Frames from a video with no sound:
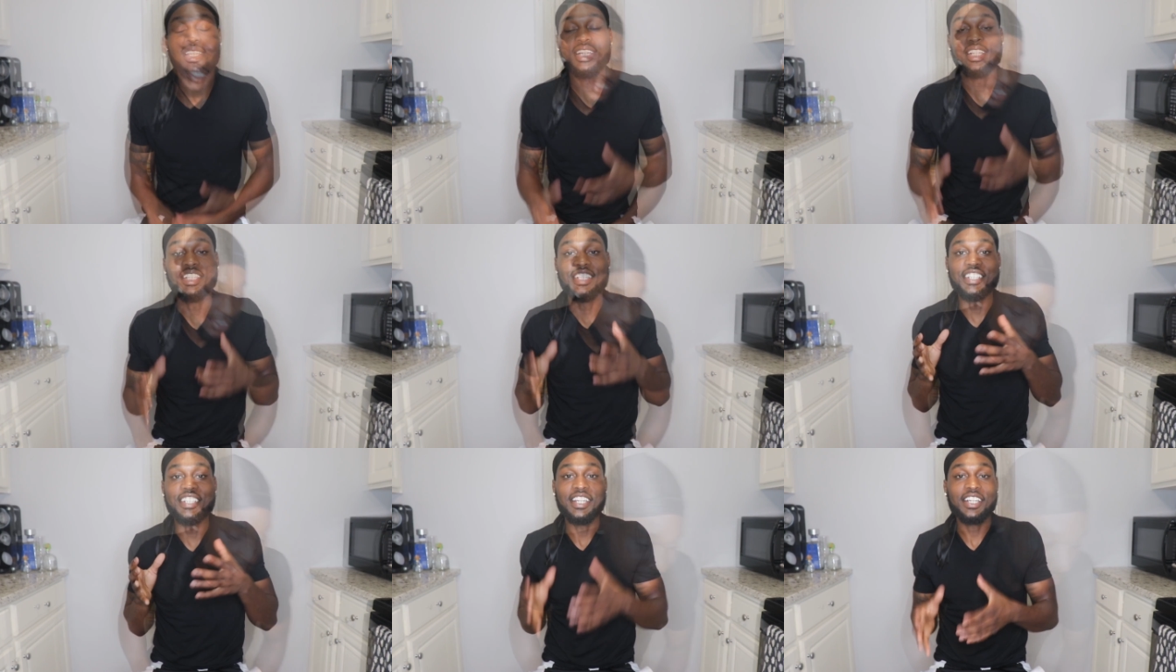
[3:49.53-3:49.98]

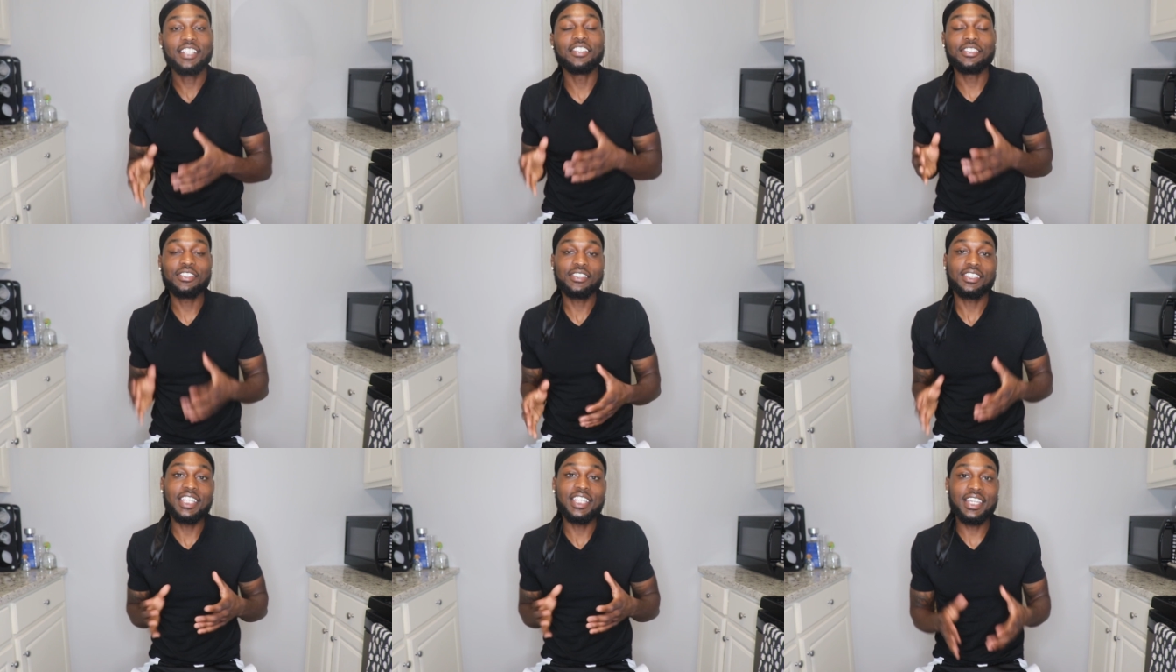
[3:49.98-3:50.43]

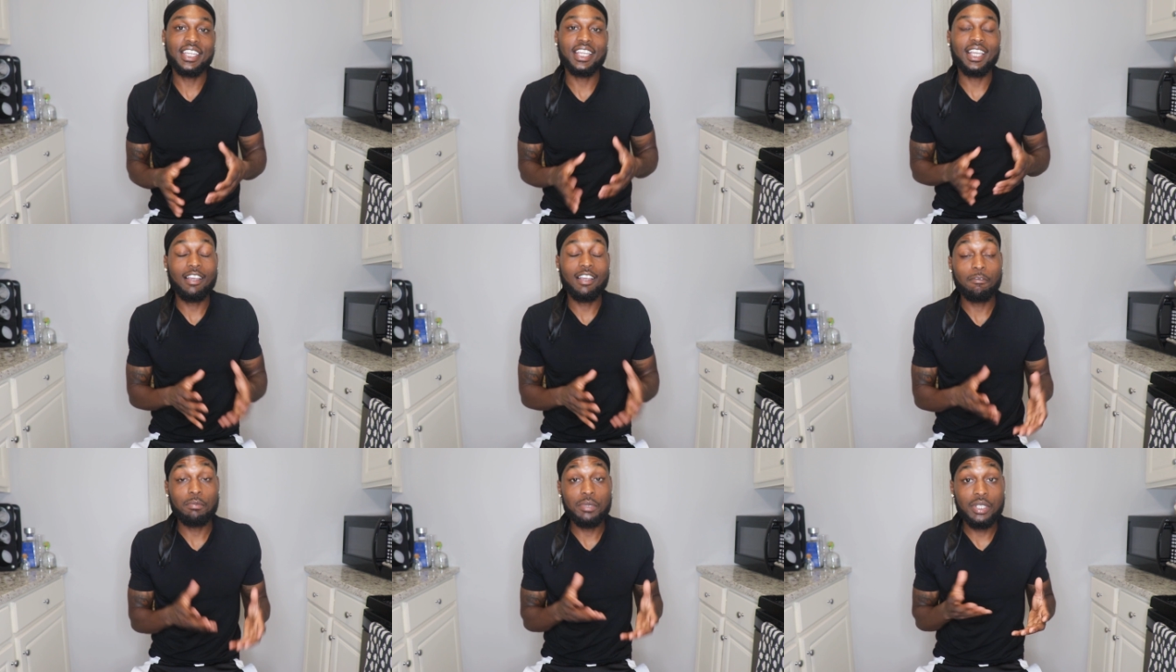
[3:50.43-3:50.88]
Another
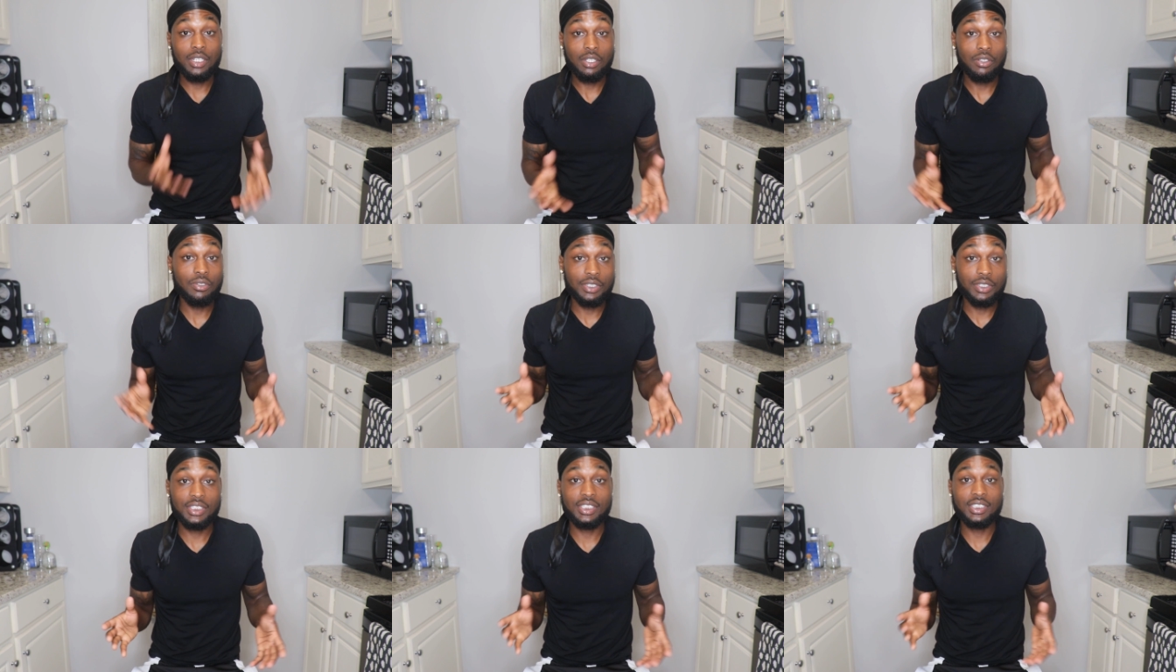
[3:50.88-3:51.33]
thing I've been
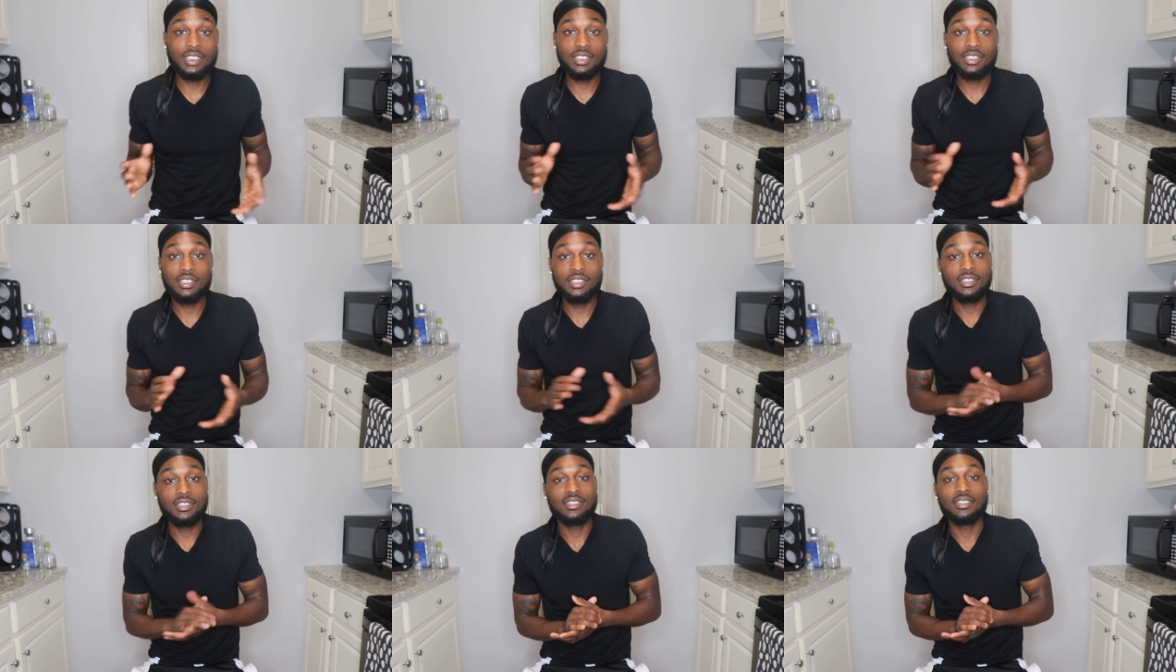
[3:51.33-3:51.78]

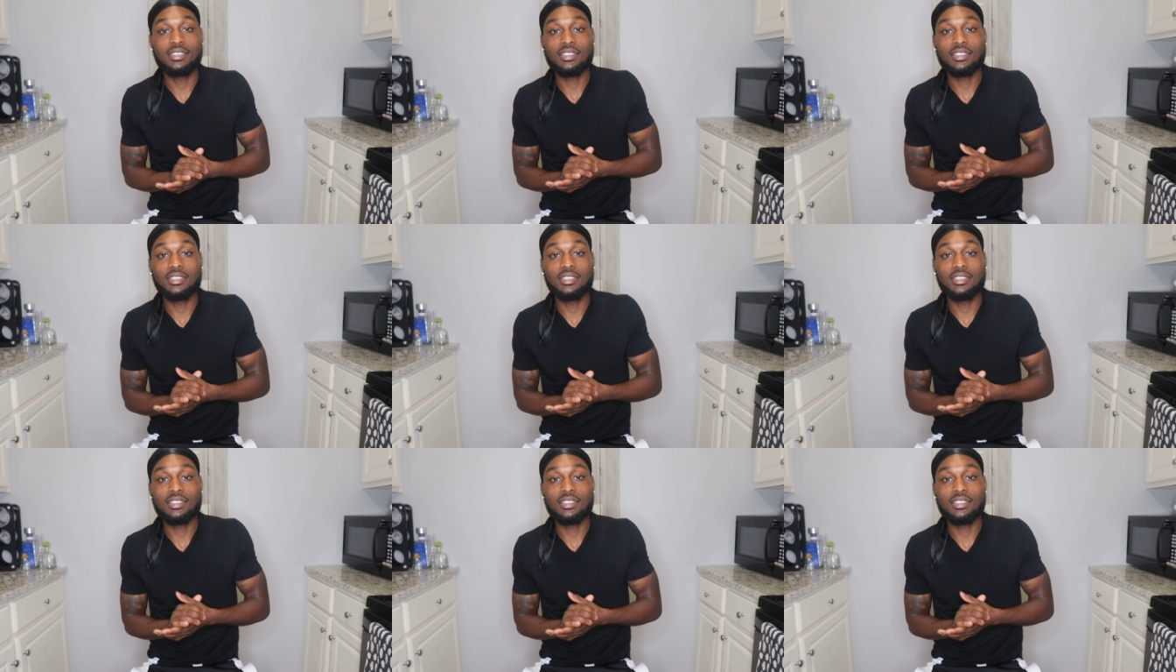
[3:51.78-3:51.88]
noticing